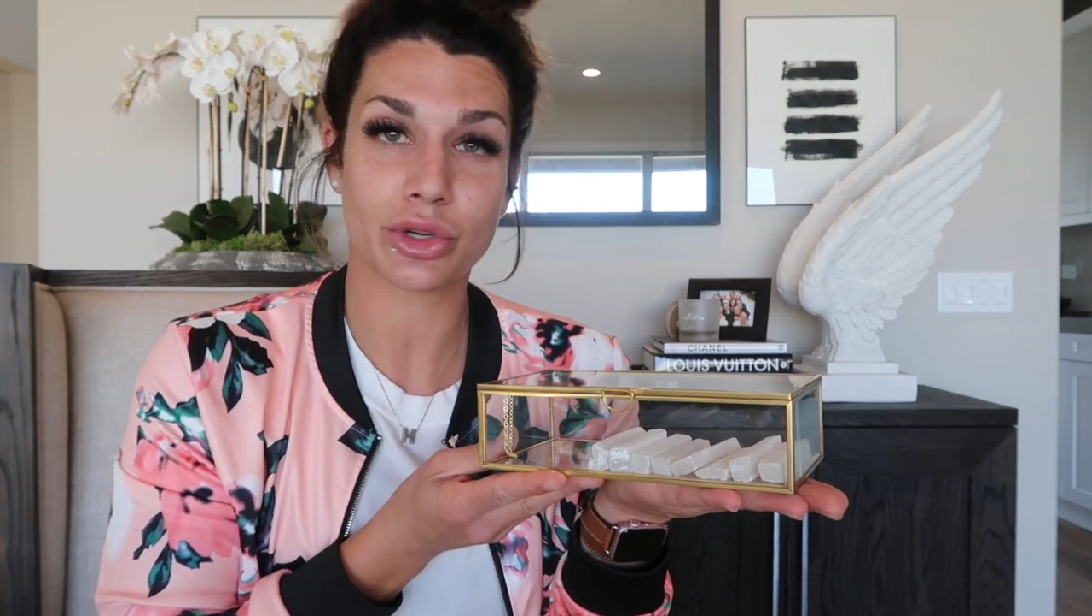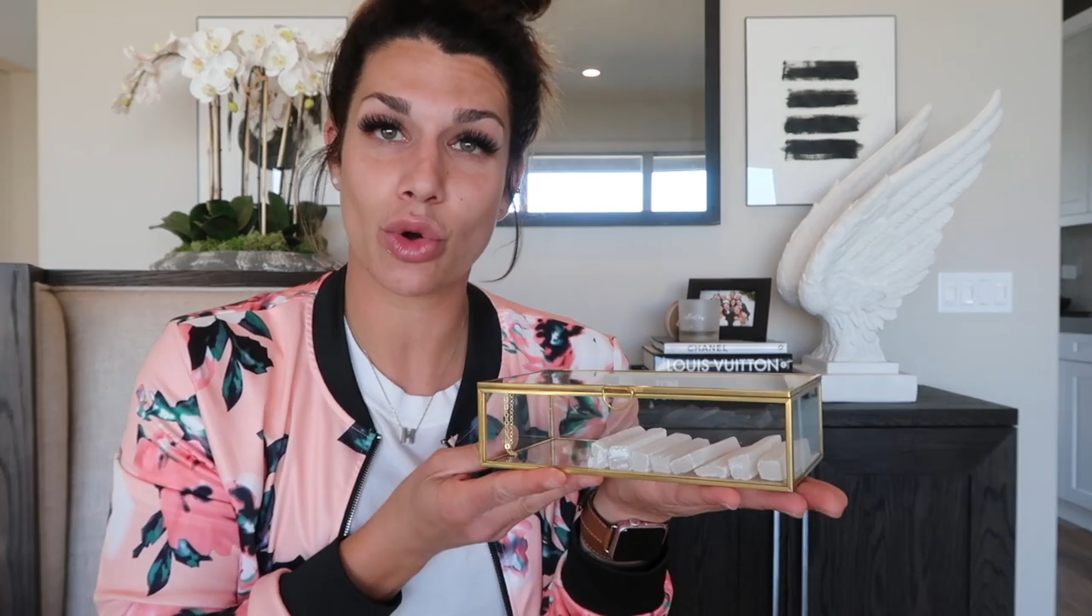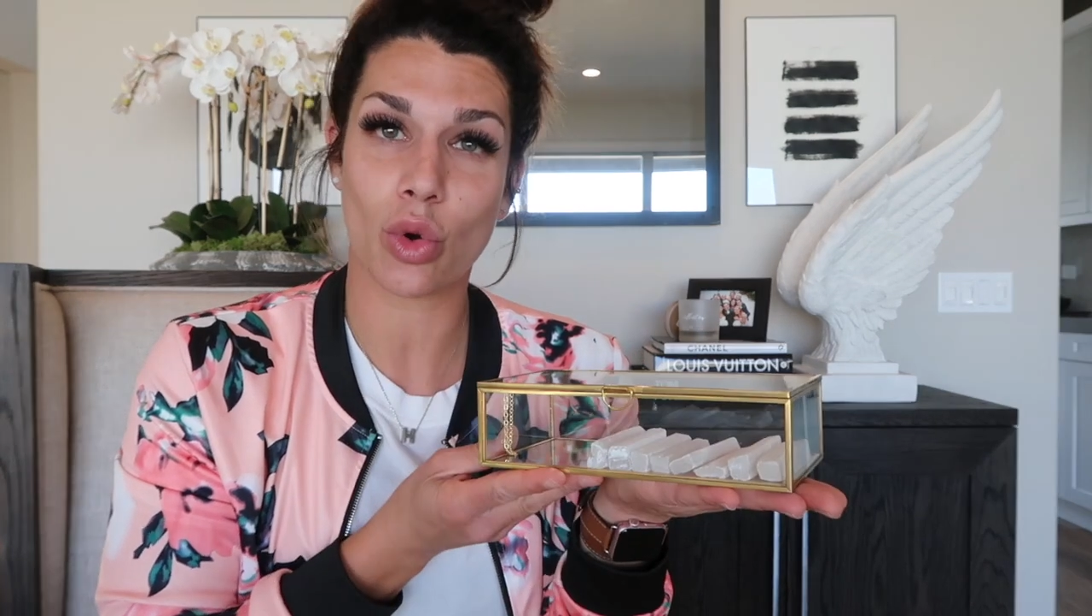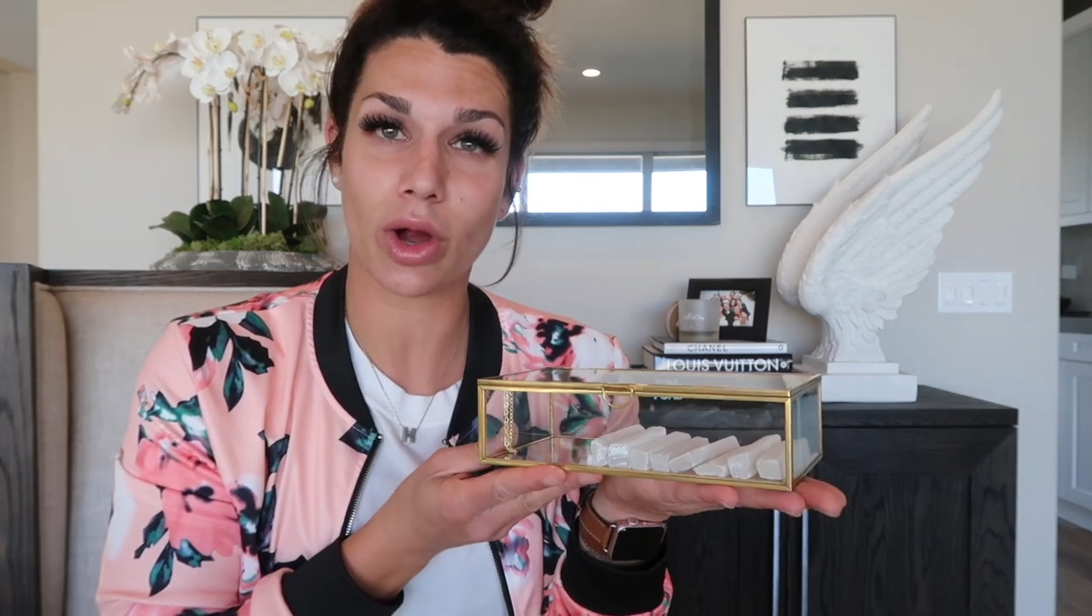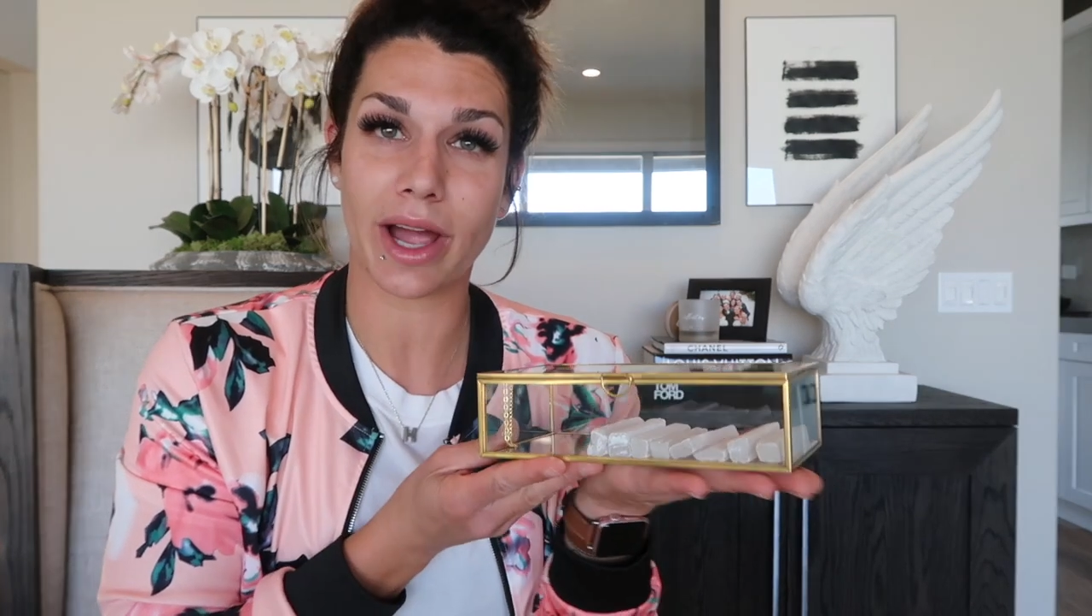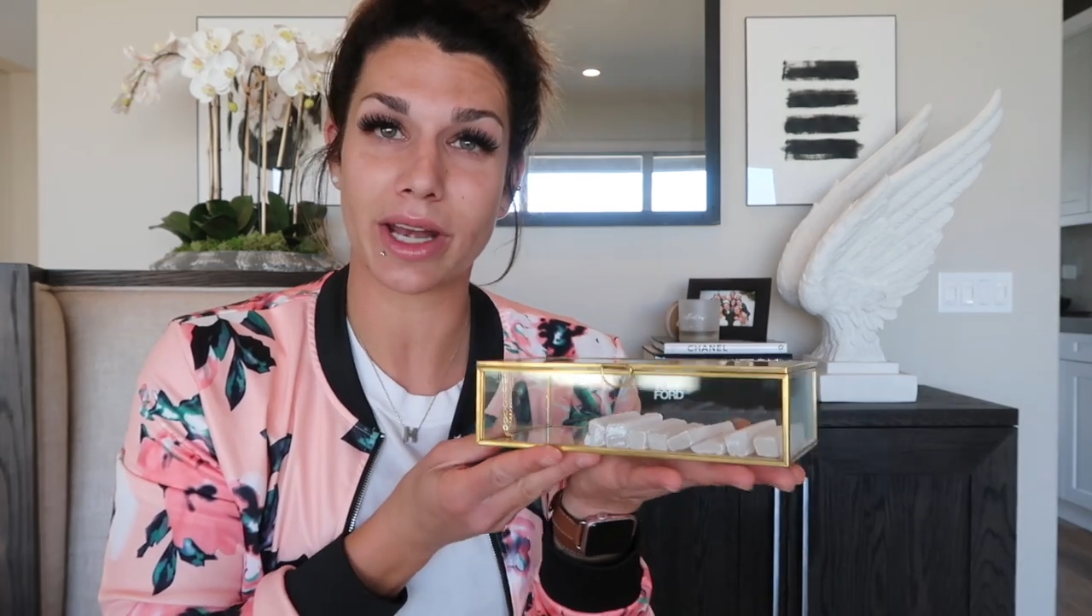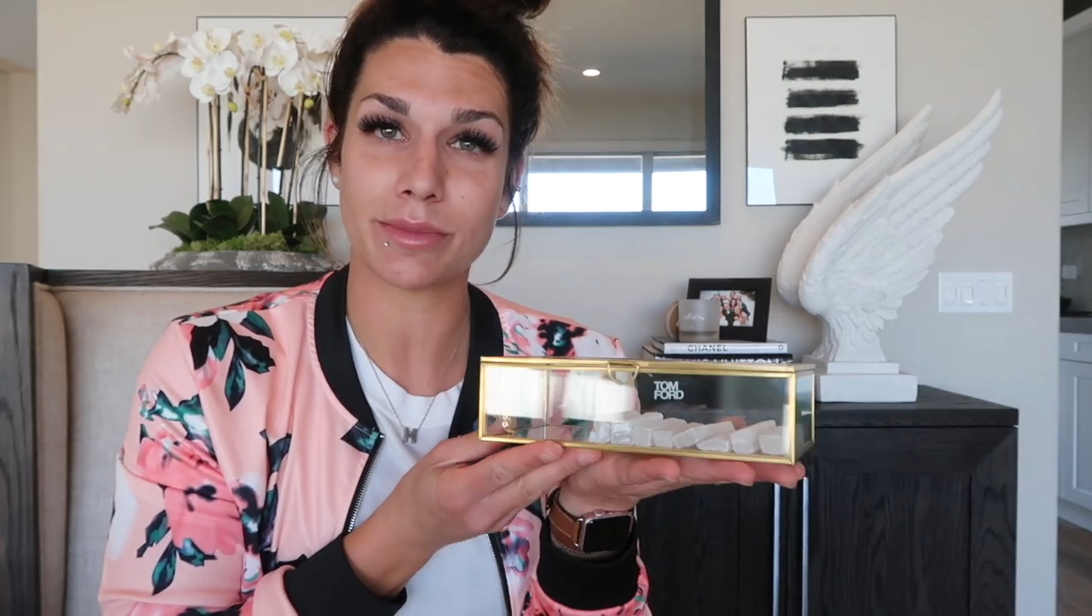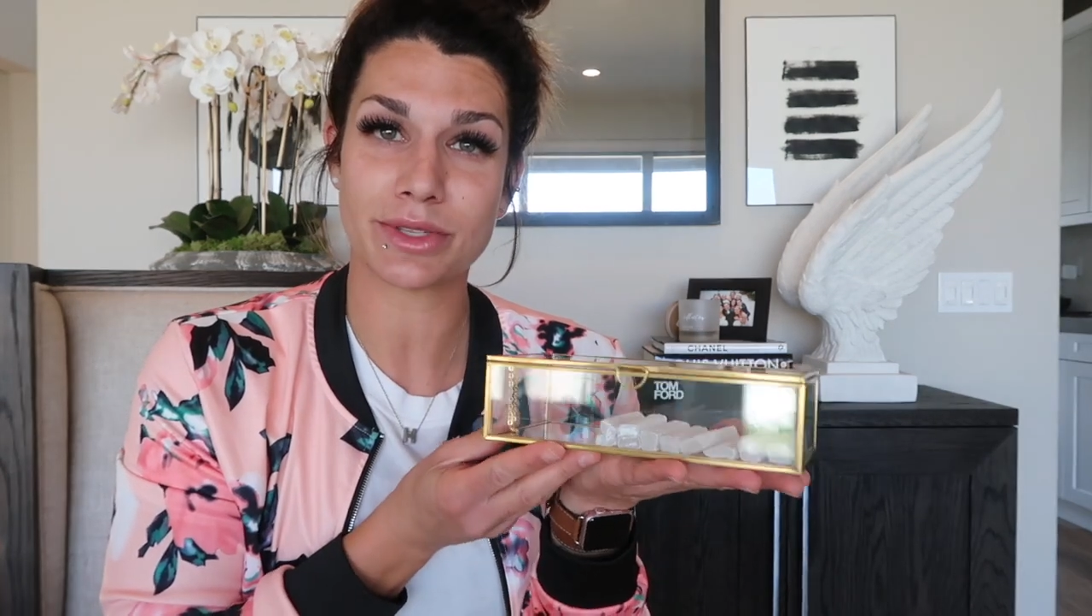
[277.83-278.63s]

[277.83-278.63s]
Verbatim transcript: decor item.